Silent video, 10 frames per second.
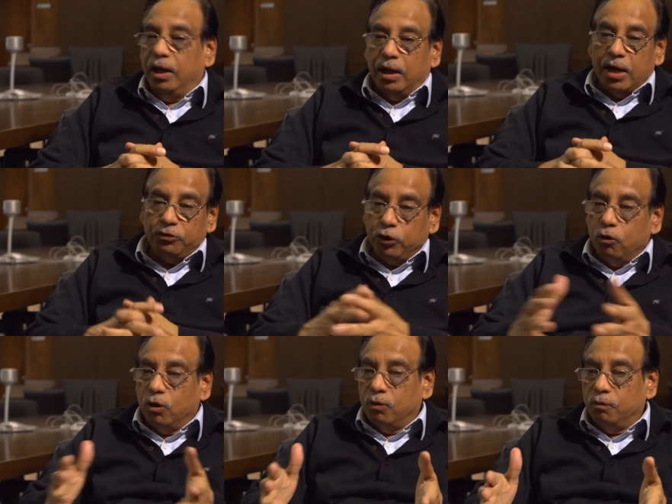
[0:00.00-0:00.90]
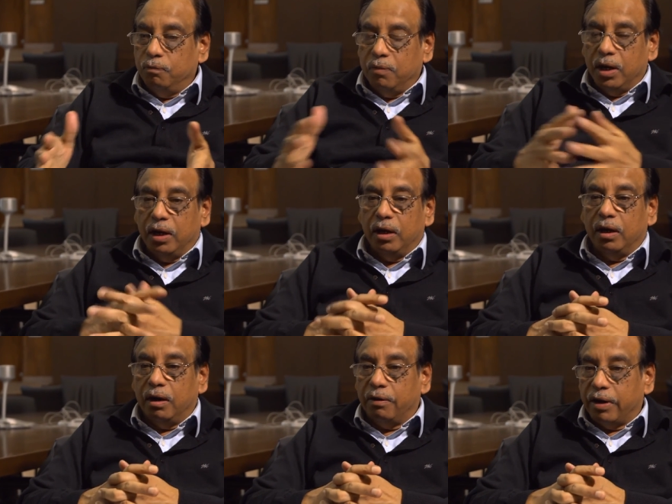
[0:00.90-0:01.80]
As you
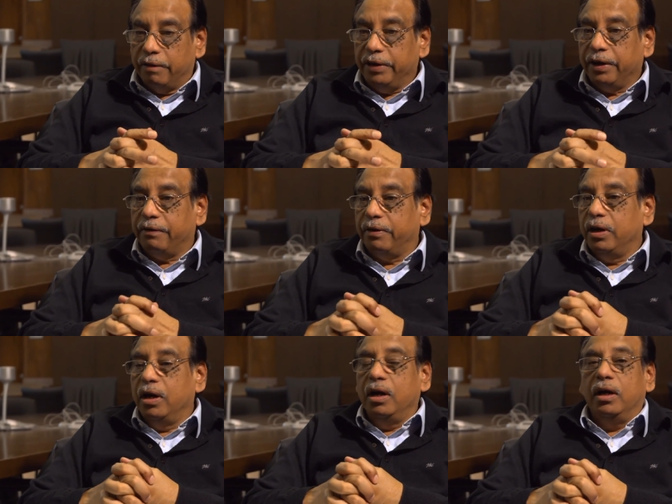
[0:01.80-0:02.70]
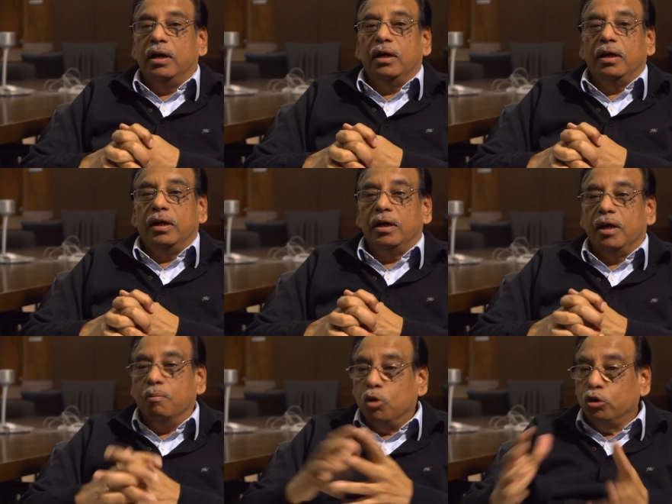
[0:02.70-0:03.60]
are aware,
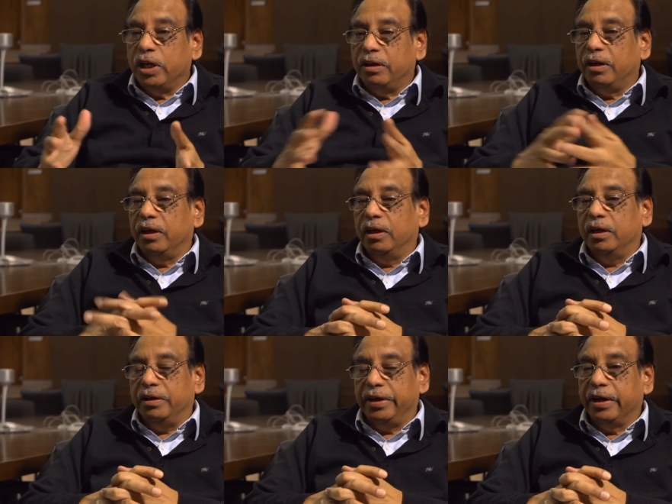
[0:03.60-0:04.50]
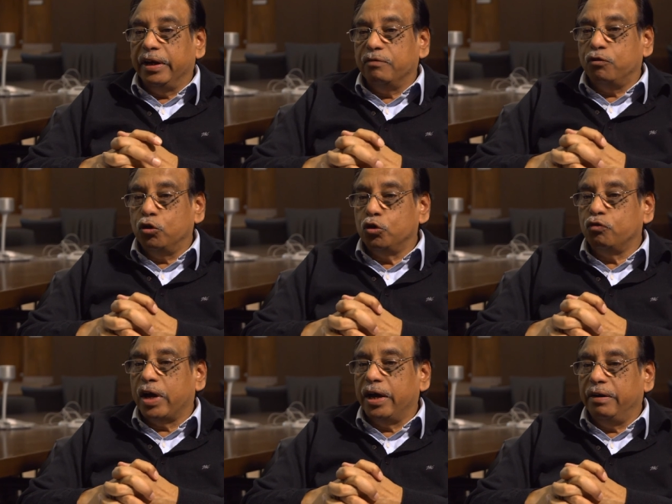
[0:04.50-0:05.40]
more than nearly 400 to
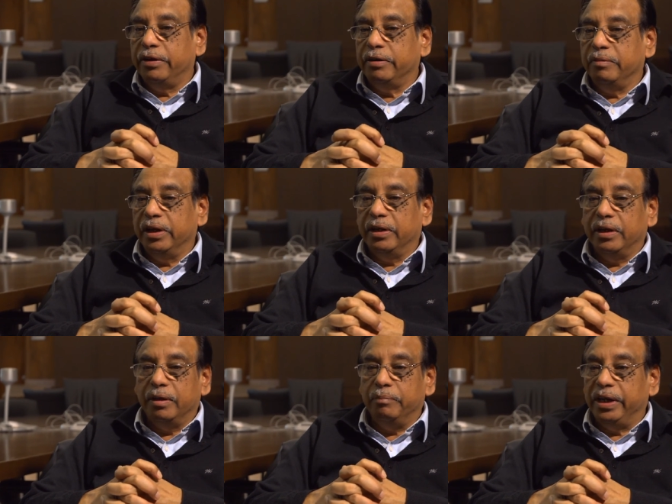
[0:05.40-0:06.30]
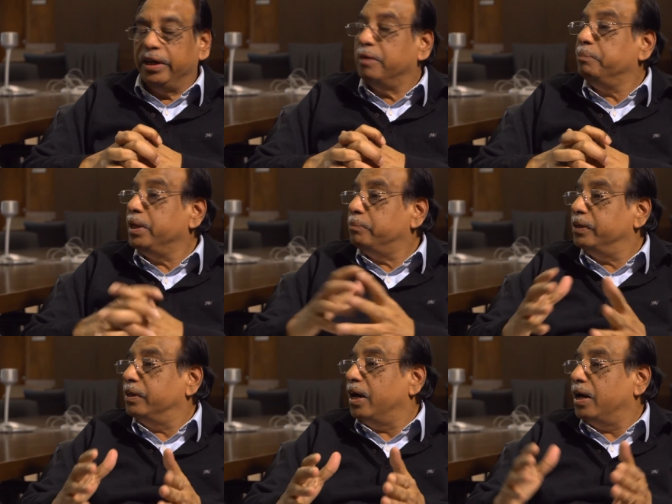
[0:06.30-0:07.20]
500 million
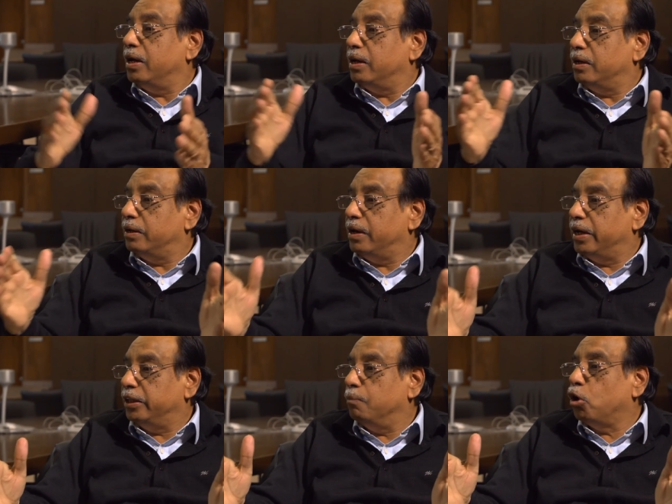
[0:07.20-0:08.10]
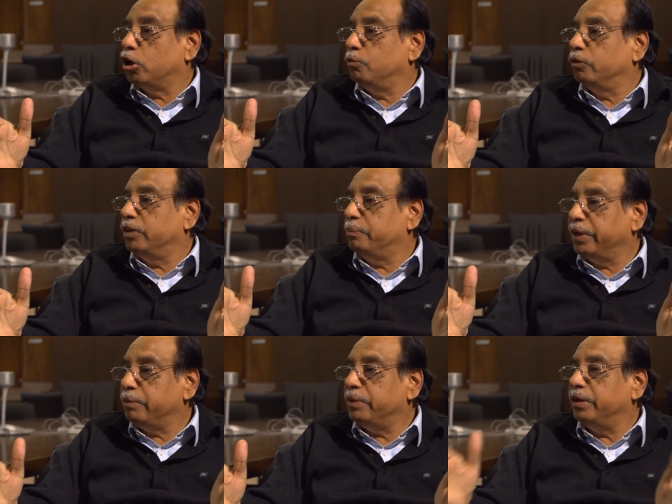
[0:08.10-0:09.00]
people are at the bottom of the
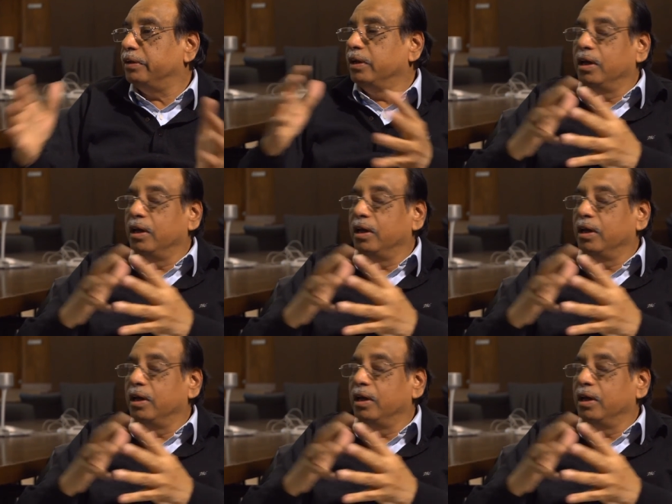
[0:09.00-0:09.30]
pyramid